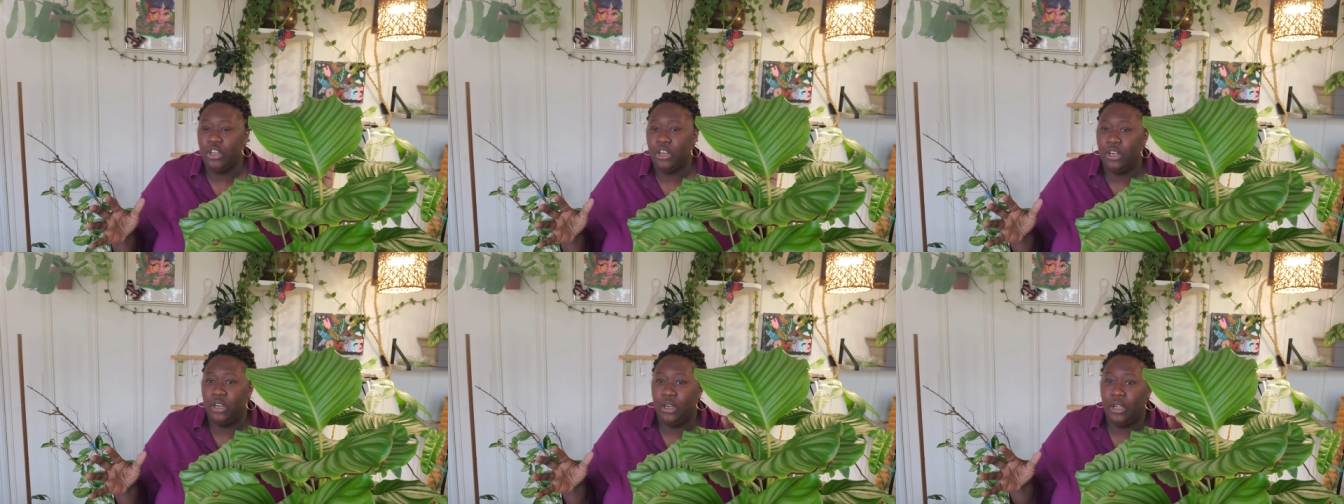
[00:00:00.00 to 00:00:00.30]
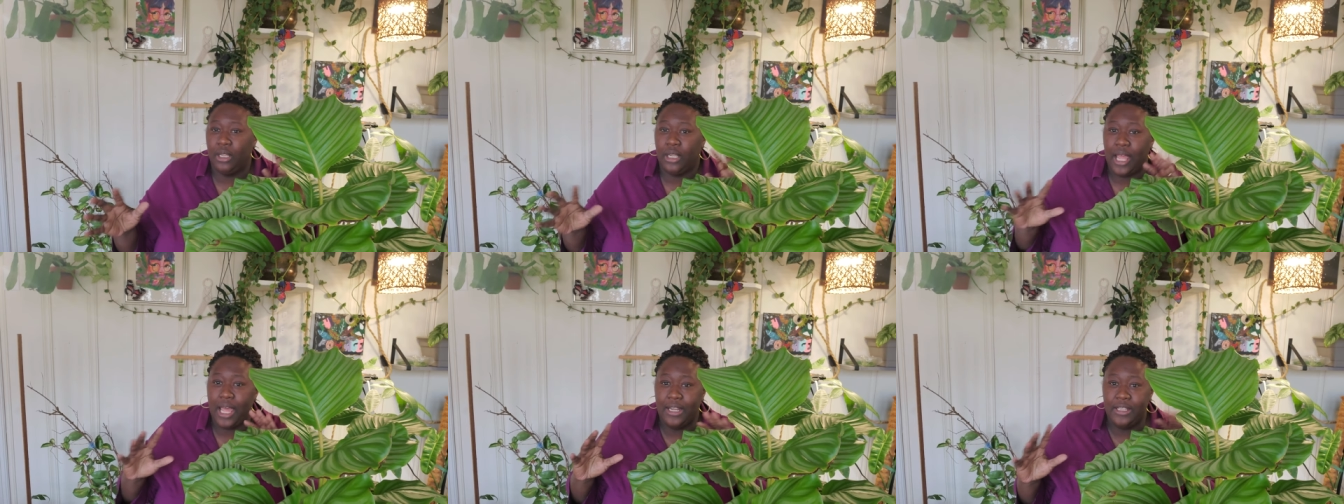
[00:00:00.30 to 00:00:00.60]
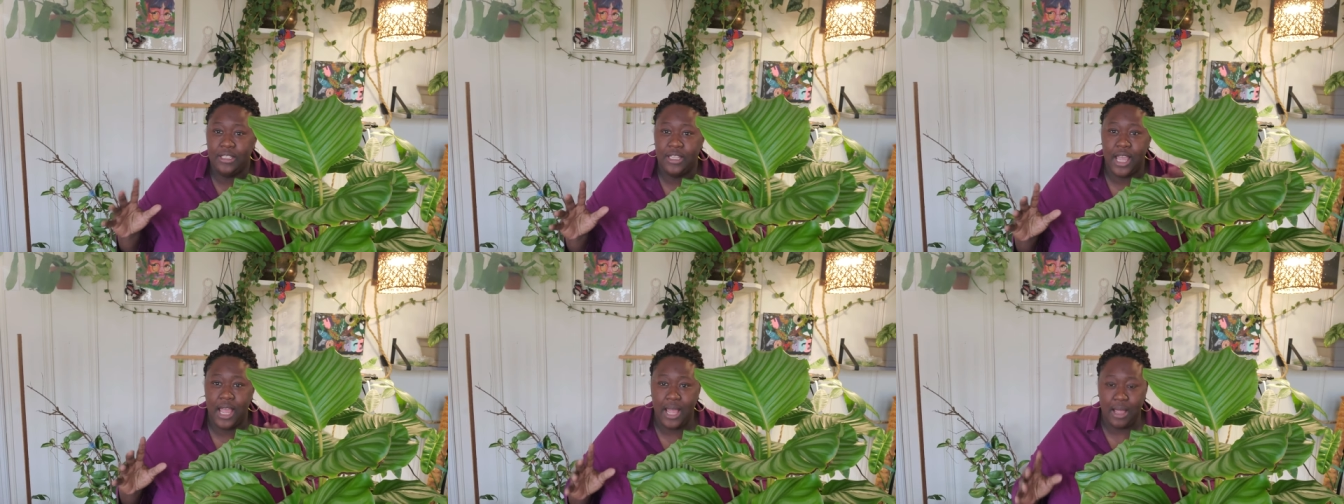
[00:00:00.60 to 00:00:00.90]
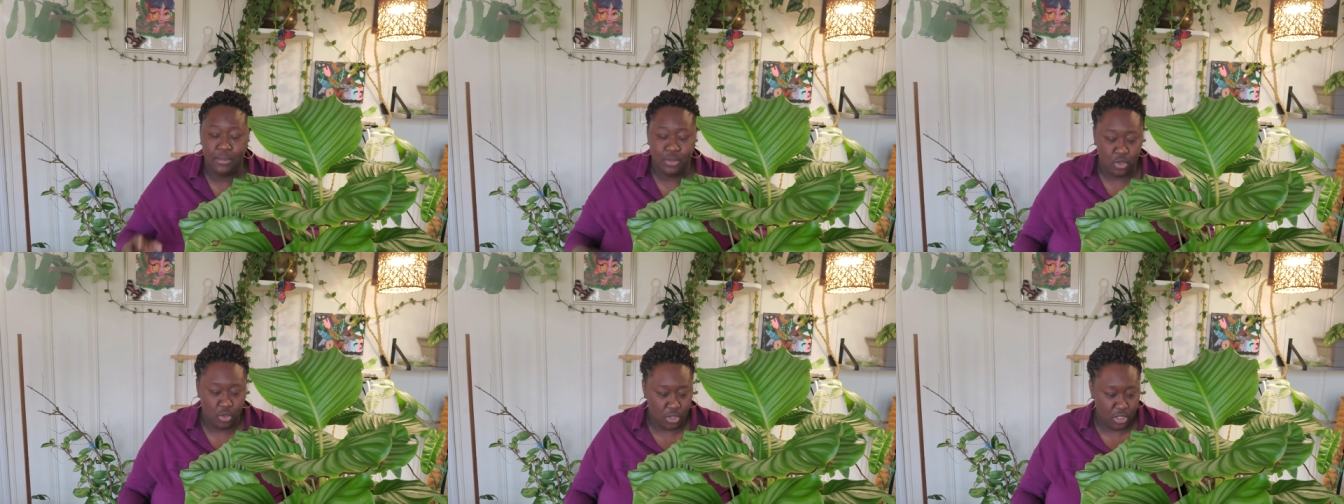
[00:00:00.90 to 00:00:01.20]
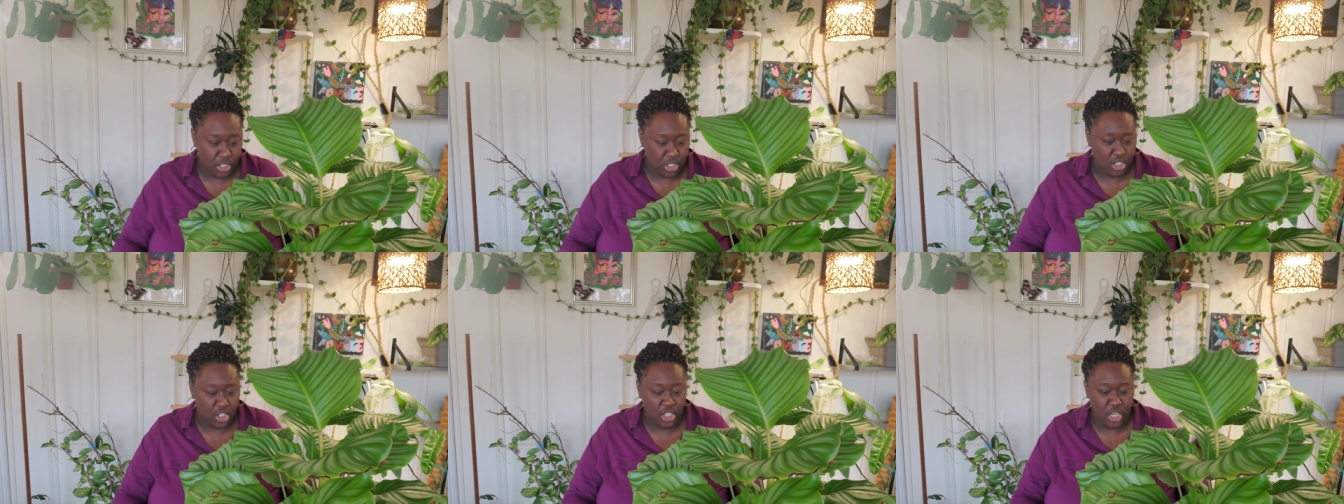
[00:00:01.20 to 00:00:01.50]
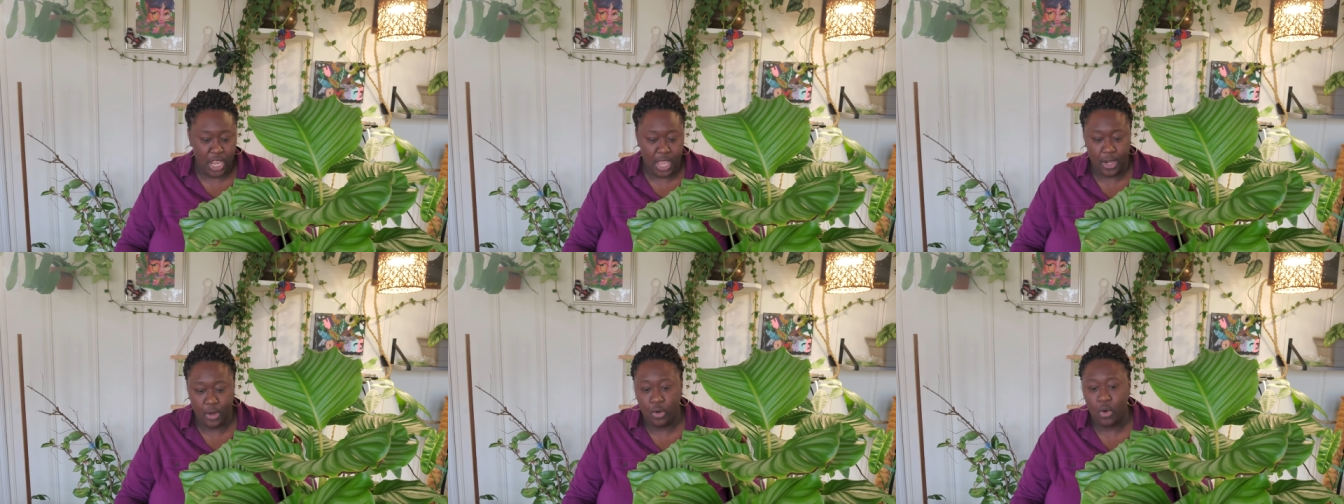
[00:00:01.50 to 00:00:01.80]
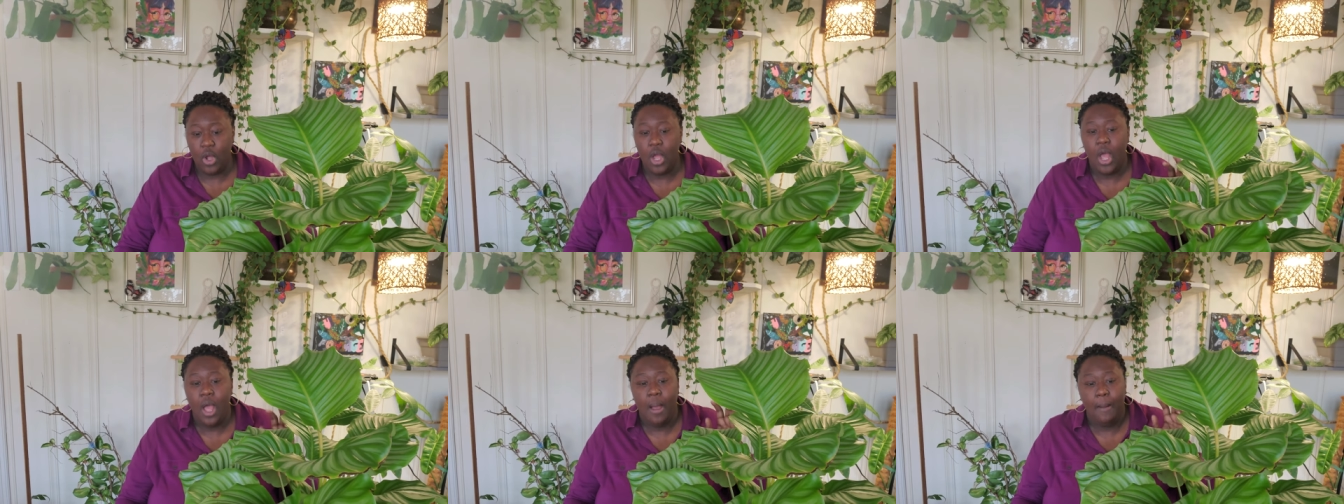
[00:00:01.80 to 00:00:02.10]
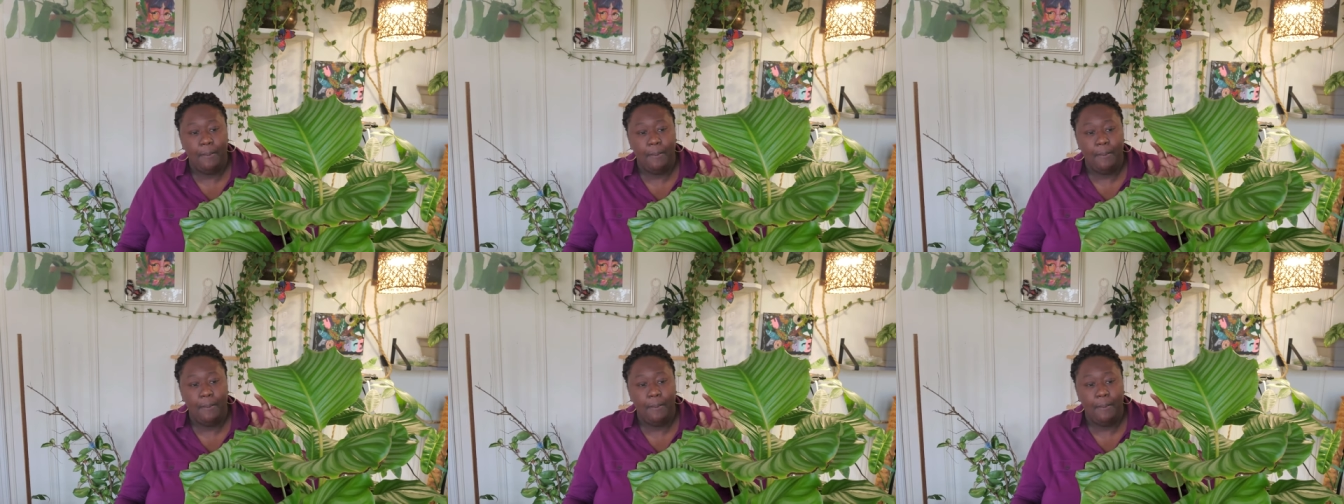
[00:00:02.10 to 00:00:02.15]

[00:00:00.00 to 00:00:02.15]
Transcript: her a lot of times on this channel,